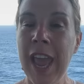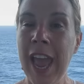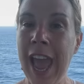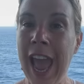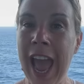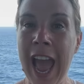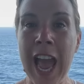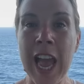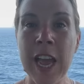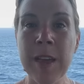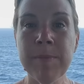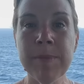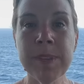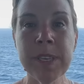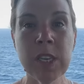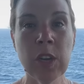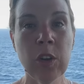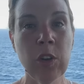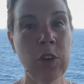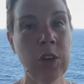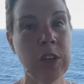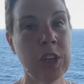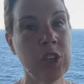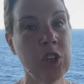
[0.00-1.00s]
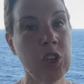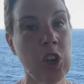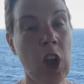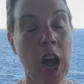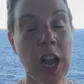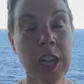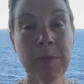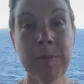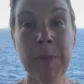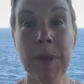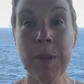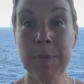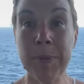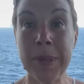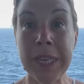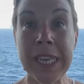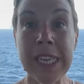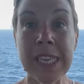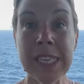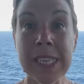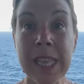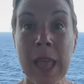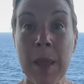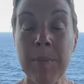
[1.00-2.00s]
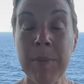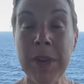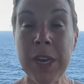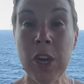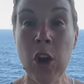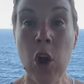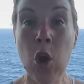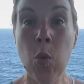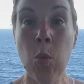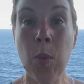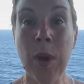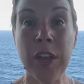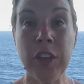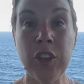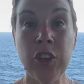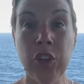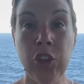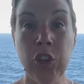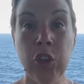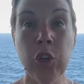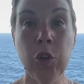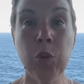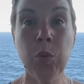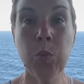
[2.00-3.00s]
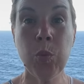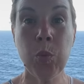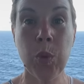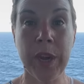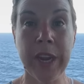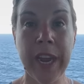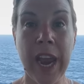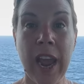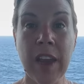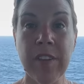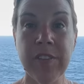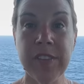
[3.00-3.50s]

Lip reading: absolutely shocked me. Please let me know what you would have